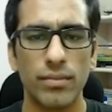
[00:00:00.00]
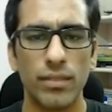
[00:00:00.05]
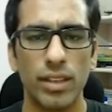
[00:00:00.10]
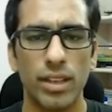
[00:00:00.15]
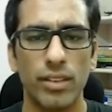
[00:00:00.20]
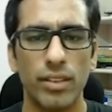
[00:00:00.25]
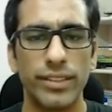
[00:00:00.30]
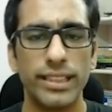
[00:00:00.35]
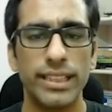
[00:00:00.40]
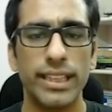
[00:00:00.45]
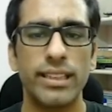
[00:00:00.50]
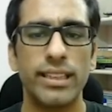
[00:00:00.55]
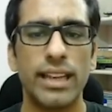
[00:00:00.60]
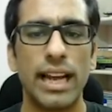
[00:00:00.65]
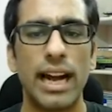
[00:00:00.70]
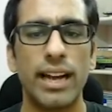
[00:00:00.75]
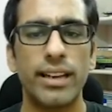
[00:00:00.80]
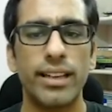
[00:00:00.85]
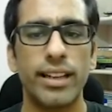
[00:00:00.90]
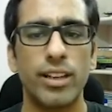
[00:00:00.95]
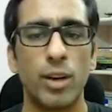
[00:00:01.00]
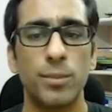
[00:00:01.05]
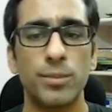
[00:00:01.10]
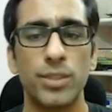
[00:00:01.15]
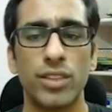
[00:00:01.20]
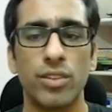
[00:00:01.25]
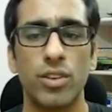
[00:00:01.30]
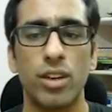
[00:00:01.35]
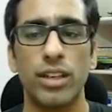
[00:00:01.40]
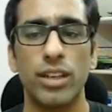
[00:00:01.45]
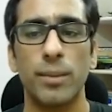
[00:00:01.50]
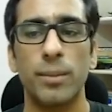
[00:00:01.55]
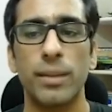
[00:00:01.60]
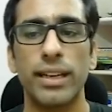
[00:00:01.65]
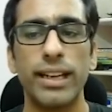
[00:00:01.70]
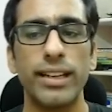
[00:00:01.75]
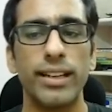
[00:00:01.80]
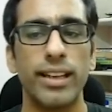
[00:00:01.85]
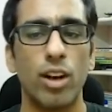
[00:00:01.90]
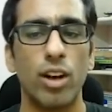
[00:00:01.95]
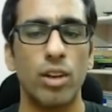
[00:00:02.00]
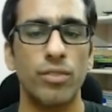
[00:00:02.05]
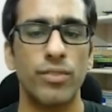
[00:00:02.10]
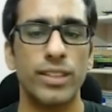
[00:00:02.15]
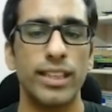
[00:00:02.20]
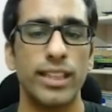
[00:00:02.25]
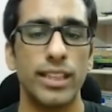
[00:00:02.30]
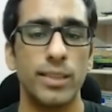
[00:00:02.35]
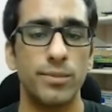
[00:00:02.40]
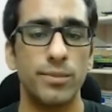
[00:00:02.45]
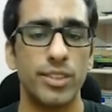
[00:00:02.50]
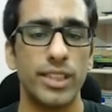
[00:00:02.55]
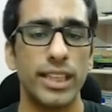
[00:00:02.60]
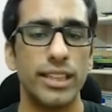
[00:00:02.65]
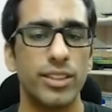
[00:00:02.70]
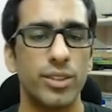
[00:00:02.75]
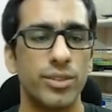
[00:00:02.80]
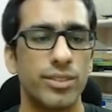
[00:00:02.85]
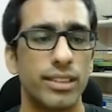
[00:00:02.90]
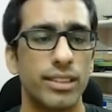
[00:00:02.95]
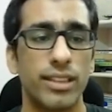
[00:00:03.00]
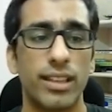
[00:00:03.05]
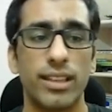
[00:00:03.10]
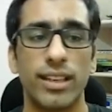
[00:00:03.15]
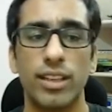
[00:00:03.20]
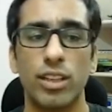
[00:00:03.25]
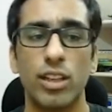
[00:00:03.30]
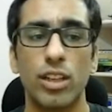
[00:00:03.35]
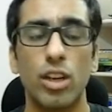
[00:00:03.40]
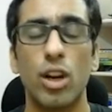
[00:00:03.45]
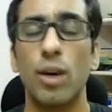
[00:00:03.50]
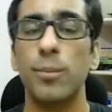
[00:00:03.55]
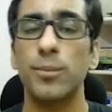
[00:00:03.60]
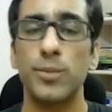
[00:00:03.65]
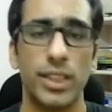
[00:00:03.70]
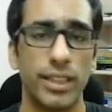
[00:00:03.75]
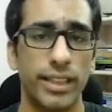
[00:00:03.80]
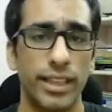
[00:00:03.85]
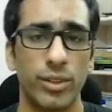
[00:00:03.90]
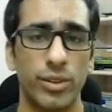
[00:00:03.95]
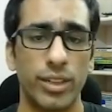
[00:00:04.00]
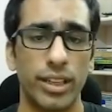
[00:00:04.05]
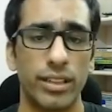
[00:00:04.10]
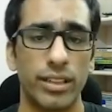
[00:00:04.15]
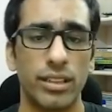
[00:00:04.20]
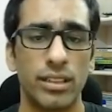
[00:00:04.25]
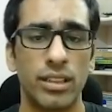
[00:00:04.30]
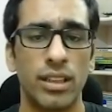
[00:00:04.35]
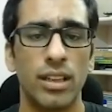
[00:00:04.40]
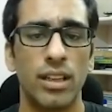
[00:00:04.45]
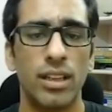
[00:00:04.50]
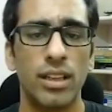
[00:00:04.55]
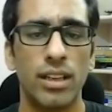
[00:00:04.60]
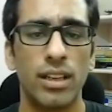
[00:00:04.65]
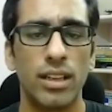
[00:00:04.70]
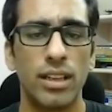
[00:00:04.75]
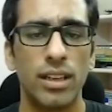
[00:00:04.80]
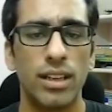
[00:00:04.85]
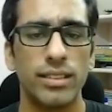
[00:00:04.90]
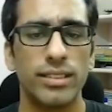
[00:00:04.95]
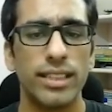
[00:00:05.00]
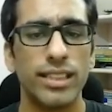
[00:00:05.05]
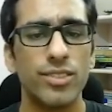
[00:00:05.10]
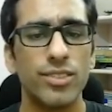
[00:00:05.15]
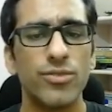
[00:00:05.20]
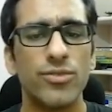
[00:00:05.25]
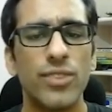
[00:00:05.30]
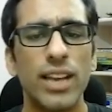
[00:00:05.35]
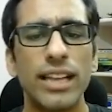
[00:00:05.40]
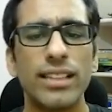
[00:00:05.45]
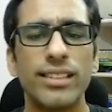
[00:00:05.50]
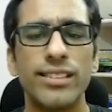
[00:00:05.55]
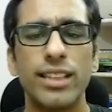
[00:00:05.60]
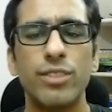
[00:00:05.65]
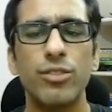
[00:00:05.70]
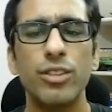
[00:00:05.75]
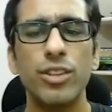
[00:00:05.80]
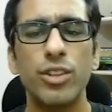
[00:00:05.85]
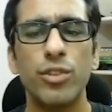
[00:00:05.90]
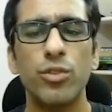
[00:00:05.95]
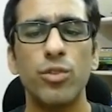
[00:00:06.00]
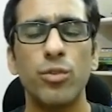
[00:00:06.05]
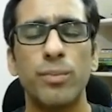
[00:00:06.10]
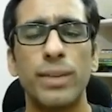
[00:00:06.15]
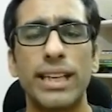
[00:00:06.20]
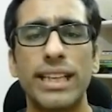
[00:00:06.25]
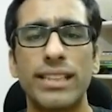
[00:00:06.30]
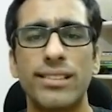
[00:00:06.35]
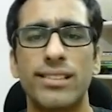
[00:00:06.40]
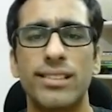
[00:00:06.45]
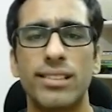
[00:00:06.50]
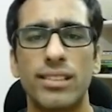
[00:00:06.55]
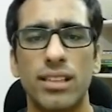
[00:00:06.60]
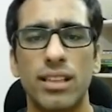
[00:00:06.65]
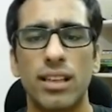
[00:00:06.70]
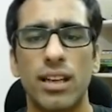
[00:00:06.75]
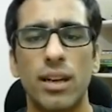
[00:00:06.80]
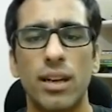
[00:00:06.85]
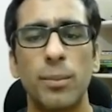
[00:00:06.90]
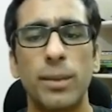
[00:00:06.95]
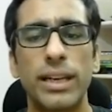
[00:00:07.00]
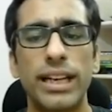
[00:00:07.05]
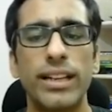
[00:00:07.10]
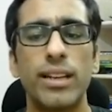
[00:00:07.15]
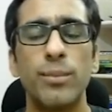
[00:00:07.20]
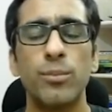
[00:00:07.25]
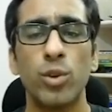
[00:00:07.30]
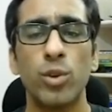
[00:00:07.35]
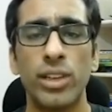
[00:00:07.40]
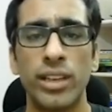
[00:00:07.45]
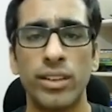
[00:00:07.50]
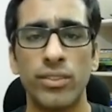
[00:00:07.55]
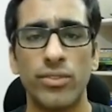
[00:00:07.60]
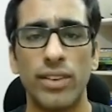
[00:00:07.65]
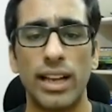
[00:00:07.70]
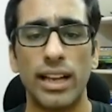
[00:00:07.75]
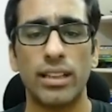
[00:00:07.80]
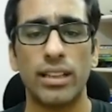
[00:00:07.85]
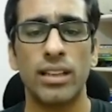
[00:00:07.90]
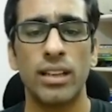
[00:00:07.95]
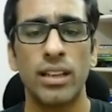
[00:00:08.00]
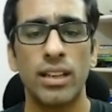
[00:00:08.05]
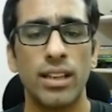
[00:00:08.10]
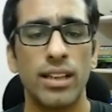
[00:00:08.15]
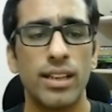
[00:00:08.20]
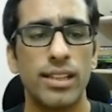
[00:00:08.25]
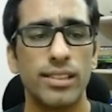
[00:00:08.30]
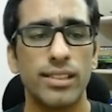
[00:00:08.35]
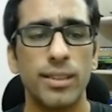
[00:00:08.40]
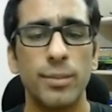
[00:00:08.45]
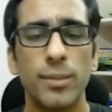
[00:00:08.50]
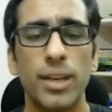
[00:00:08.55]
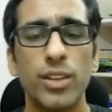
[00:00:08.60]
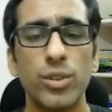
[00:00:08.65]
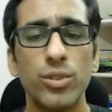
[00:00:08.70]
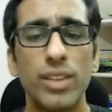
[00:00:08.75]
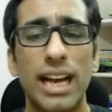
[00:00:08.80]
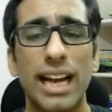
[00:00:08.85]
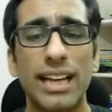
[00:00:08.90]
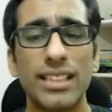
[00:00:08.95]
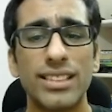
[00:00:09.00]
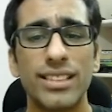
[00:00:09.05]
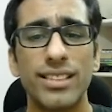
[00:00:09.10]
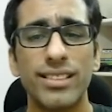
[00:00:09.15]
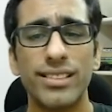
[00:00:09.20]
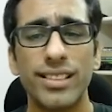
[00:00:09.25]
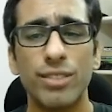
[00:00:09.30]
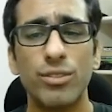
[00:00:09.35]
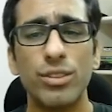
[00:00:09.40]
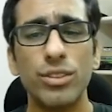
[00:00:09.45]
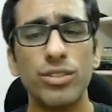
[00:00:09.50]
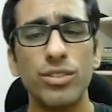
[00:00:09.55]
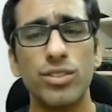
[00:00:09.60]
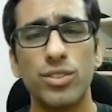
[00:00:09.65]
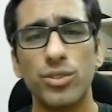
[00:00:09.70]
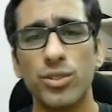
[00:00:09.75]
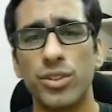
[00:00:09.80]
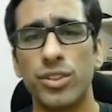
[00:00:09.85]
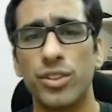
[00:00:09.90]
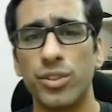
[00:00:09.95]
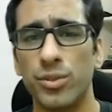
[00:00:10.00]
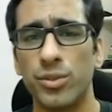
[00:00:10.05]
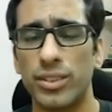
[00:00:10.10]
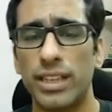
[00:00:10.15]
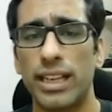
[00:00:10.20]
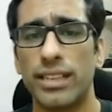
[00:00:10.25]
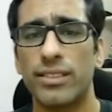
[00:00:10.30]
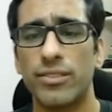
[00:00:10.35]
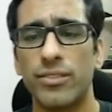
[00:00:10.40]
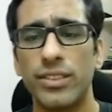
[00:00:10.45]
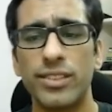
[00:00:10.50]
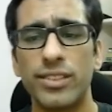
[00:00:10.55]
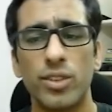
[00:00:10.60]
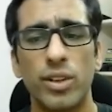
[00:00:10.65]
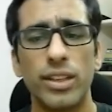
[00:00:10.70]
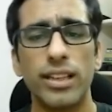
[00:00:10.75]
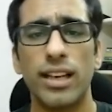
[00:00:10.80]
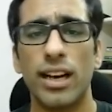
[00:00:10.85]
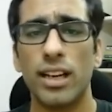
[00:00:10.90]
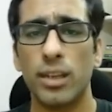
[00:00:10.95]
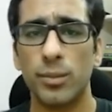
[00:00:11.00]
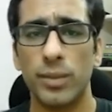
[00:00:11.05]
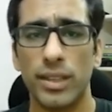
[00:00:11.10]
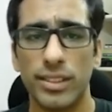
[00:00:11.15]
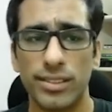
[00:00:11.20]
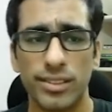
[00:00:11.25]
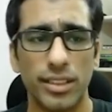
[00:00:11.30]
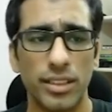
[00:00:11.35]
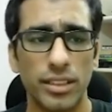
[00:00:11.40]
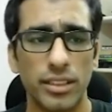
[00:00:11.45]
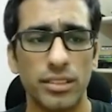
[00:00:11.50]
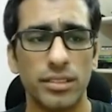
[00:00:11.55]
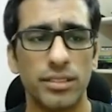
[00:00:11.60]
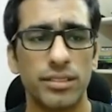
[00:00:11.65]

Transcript: We then add an option called upgrade along with the help string using the click.option decorator. The is flag is equal to true makes upgrade a boolean flag, similar to the action is equal to store true that we saw in argparse earlier.